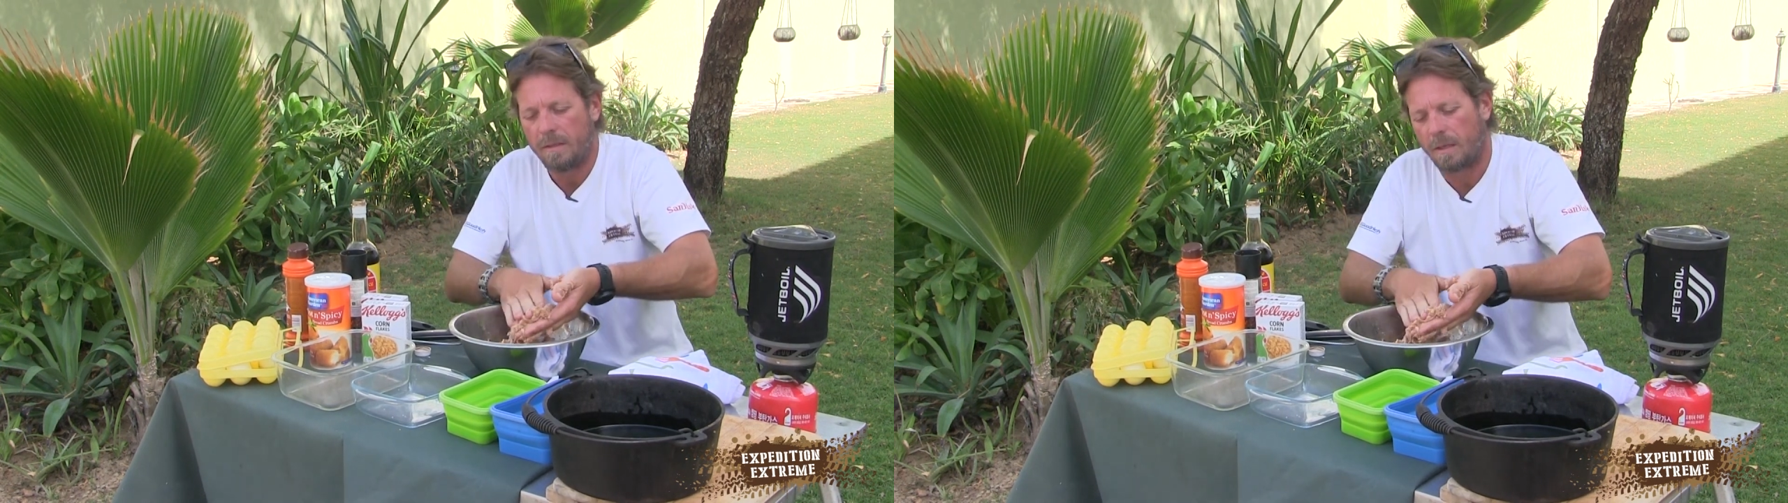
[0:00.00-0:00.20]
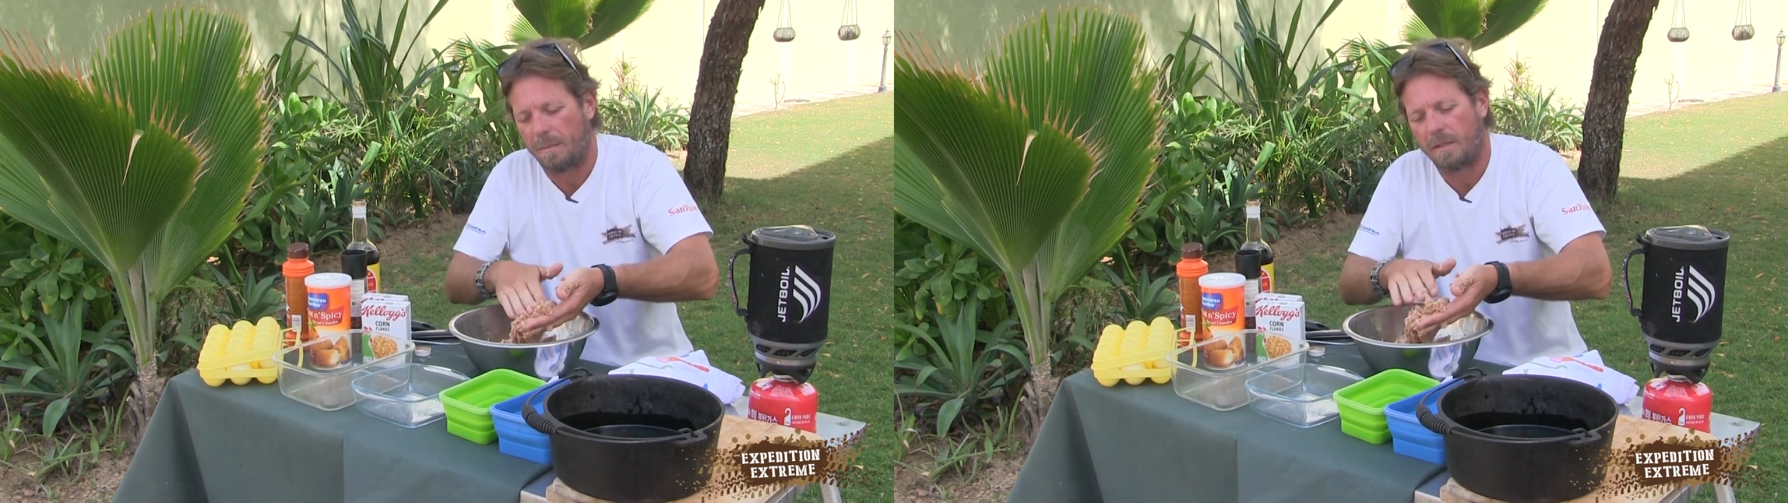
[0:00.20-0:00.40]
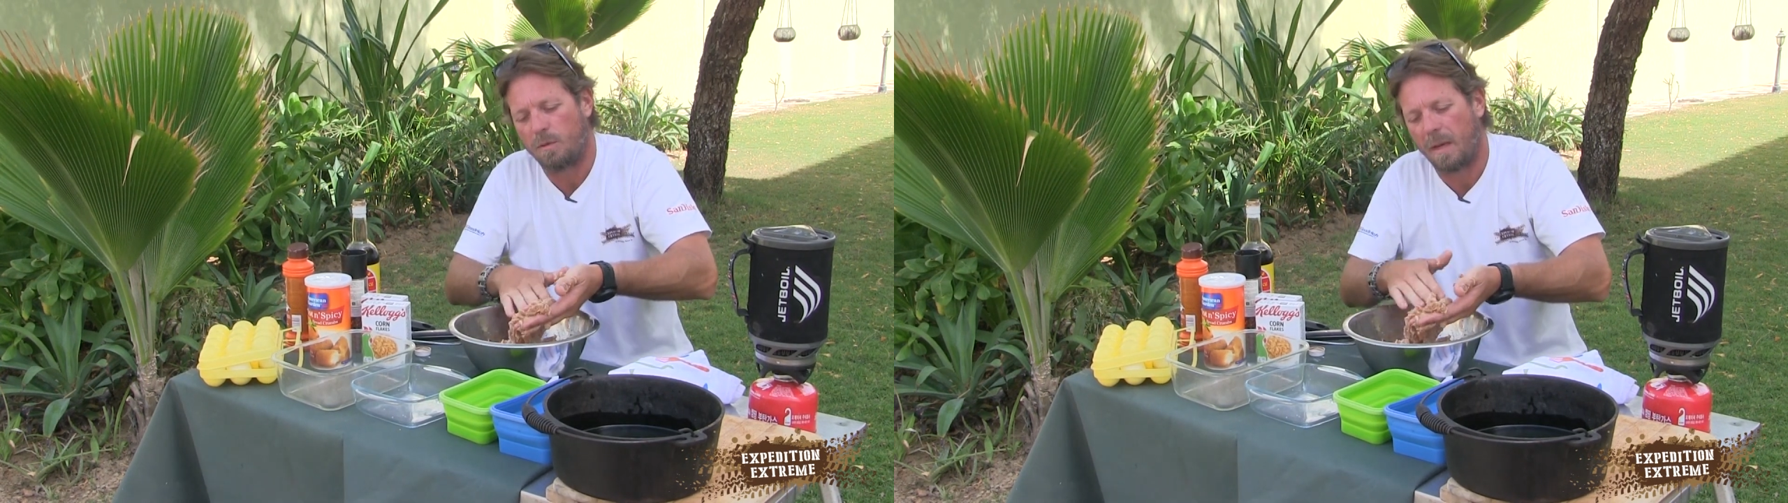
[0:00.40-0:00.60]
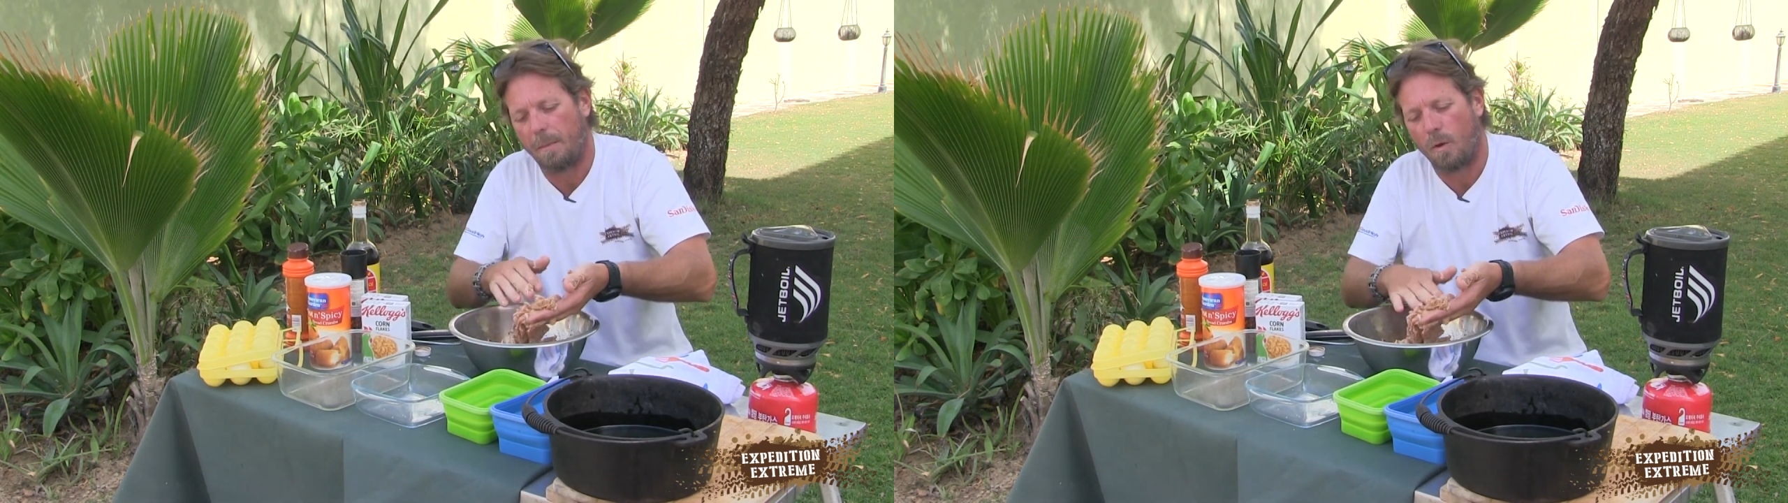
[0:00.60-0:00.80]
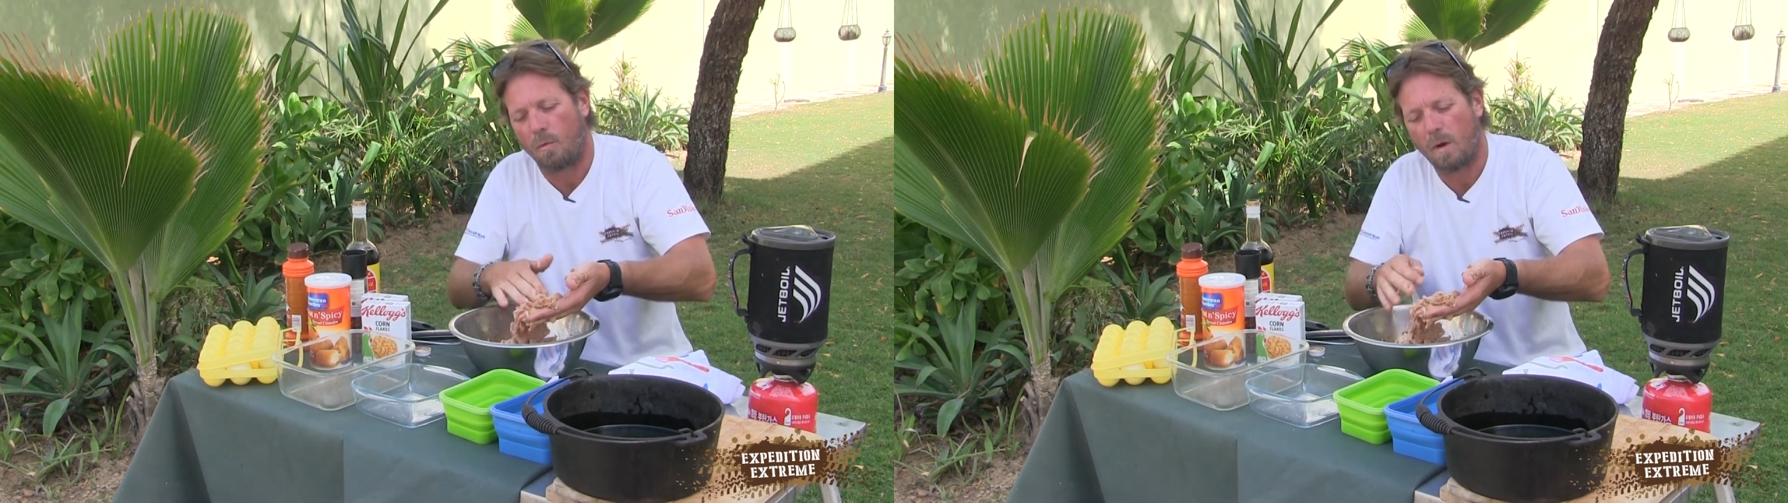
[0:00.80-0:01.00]
something to be
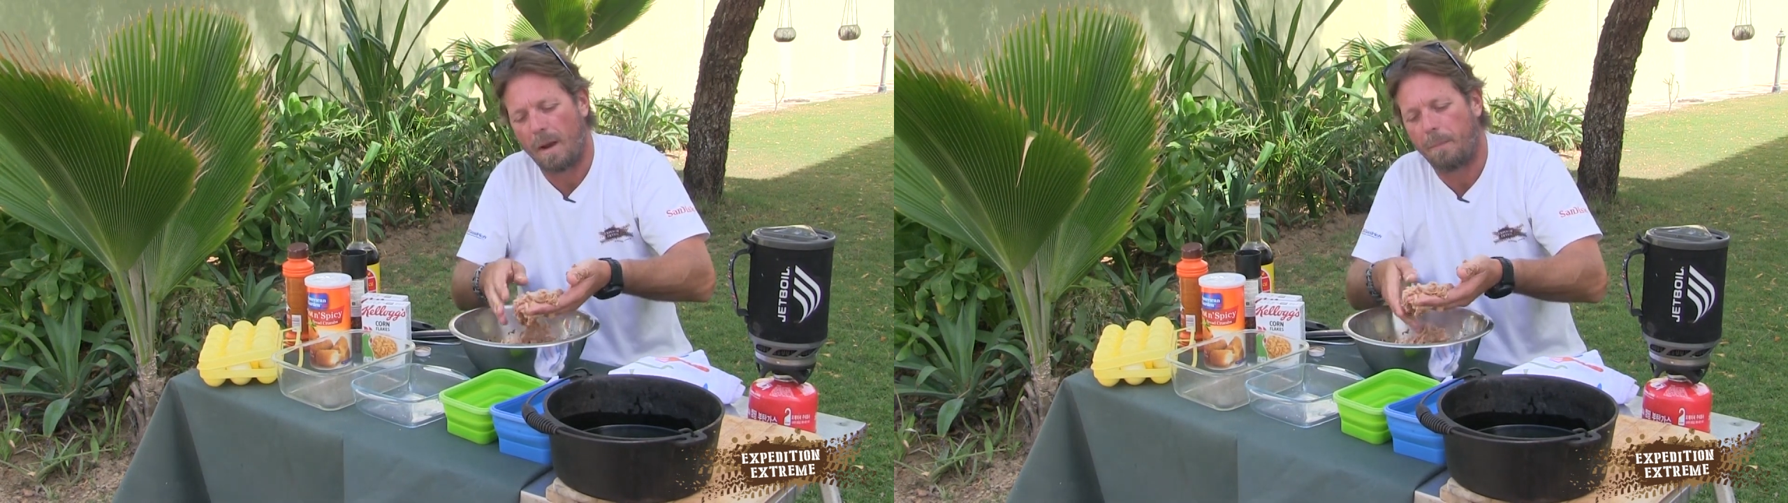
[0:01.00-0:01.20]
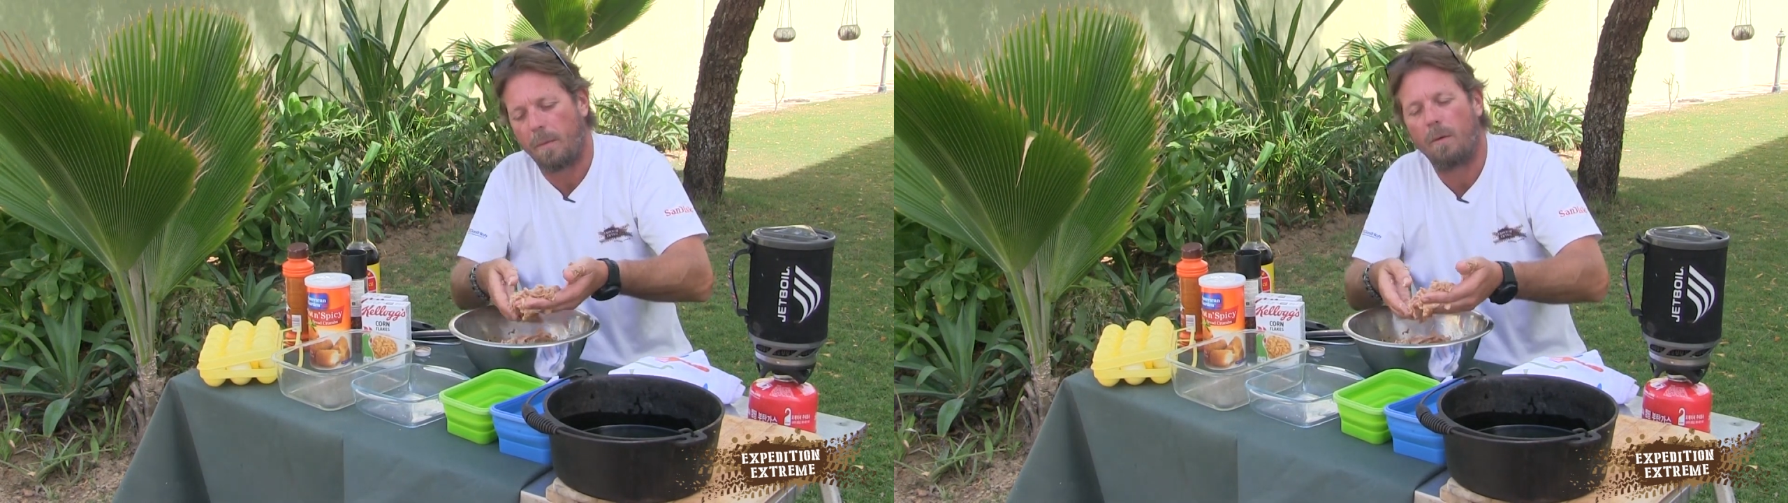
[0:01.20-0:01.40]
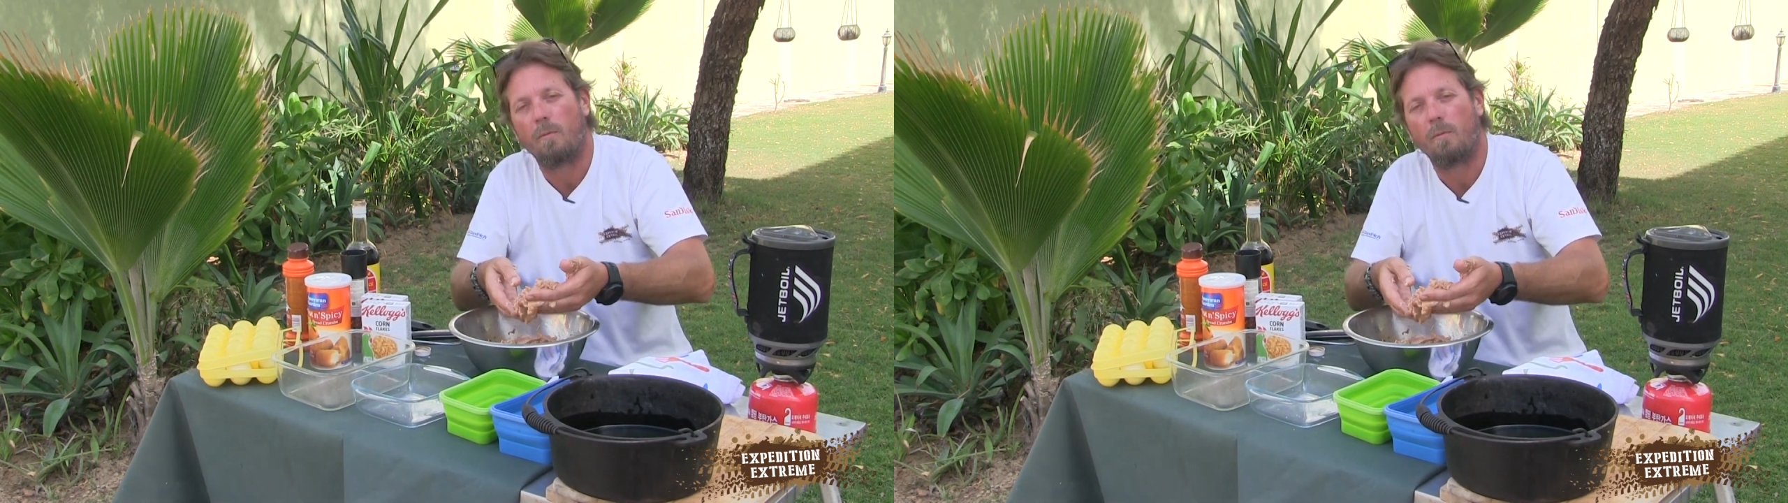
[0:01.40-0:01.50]
able to wrap